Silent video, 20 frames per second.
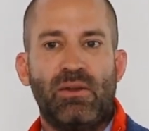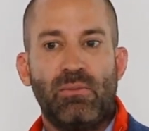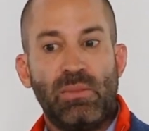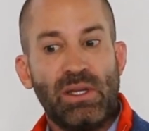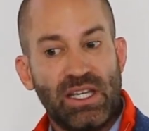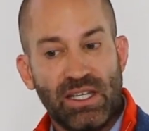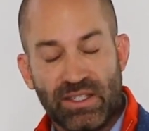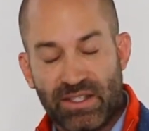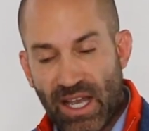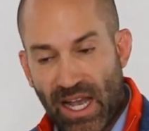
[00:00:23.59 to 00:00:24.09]

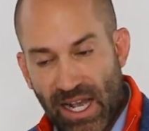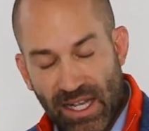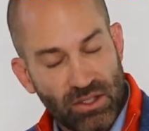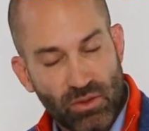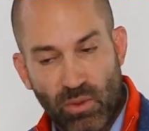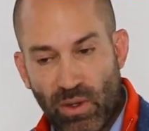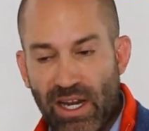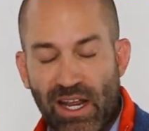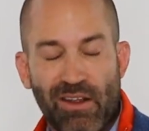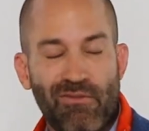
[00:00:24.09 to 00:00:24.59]
Because
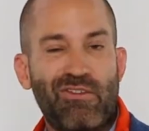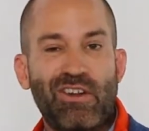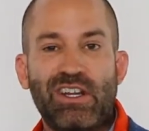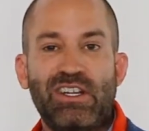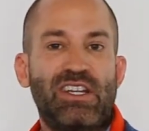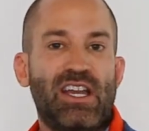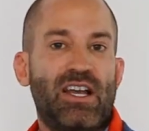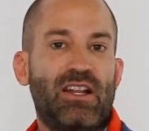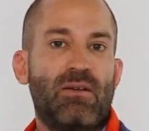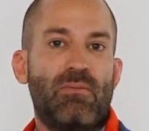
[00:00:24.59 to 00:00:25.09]
that's what every
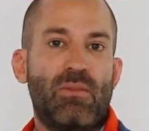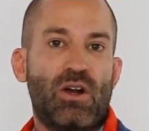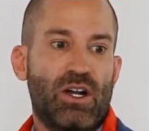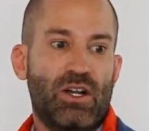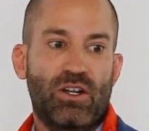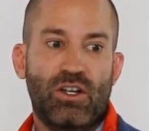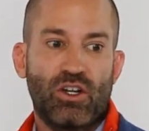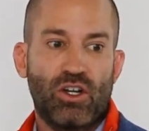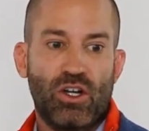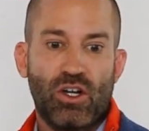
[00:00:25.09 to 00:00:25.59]

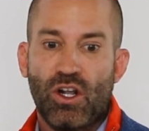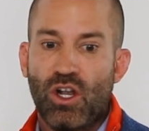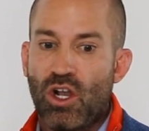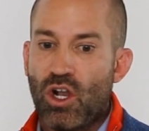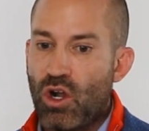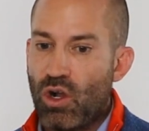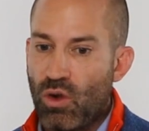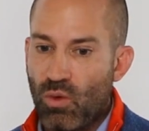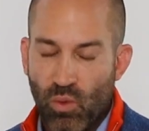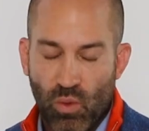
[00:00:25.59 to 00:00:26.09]
telemarketer
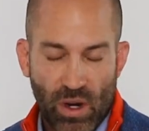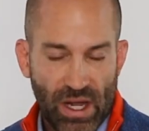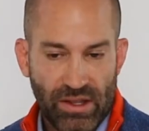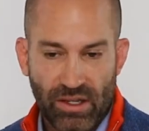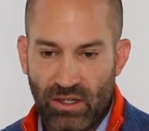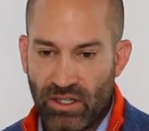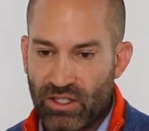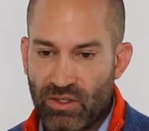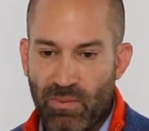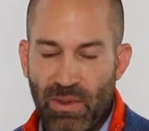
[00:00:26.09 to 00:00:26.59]

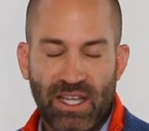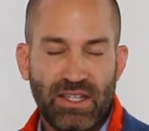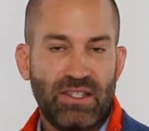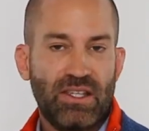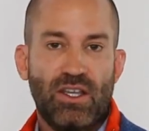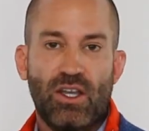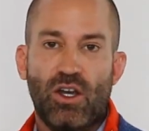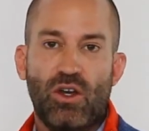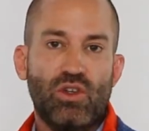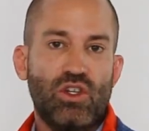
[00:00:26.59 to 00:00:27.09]
whether it's
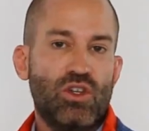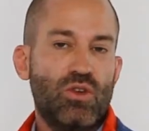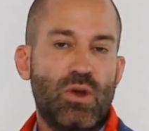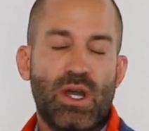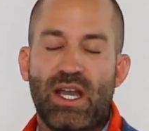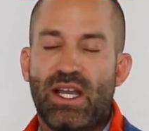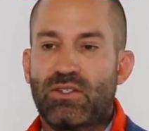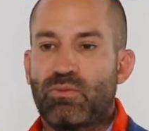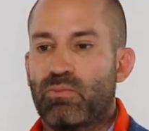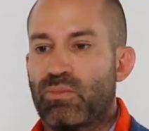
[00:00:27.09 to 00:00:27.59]
Mexico,
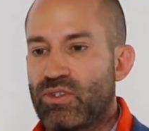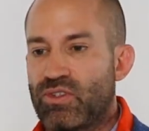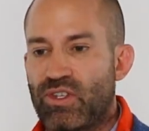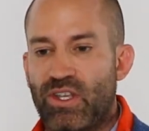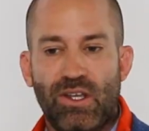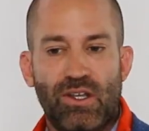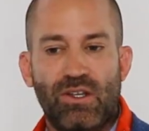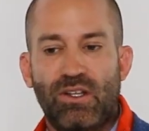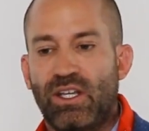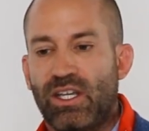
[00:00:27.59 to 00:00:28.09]
US,
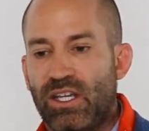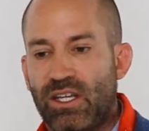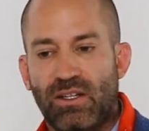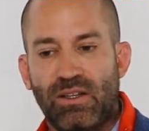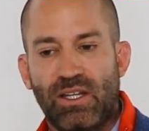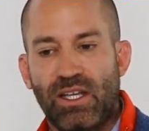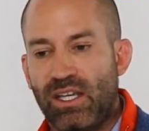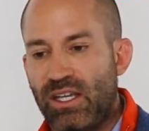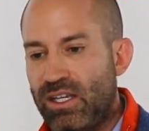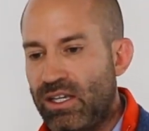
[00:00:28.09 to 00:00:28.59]
Brazil,
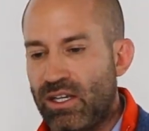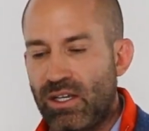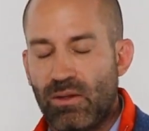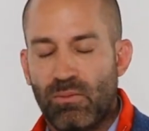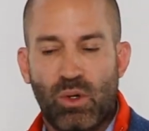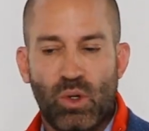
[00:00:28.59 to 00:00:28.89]
Italy,